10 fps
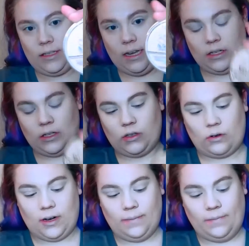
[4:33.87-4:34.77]

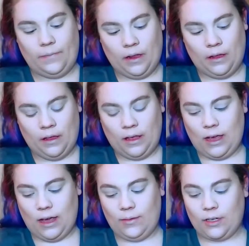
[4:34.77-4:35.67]
Sandstorm.
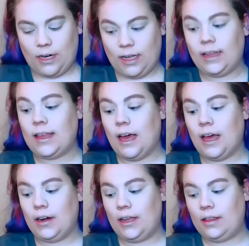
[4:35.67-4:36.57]
I'm just going to get that
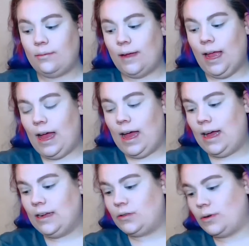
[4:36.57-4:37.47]
underneath my
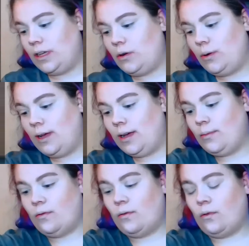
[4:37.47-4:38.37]
eyes really quick
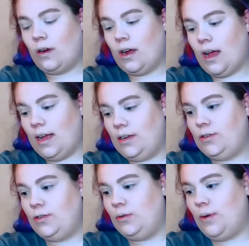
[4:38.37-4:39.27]
before I
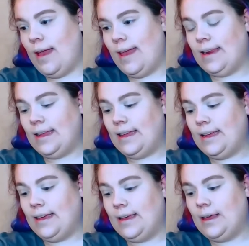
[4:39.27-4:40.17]
do
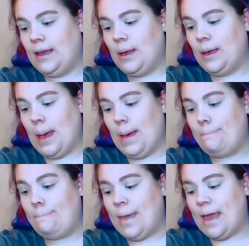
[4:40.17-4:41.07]
any
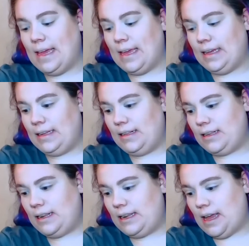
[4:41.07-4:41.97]
baking
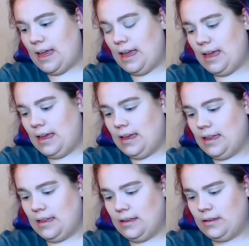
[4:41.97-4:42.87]
today.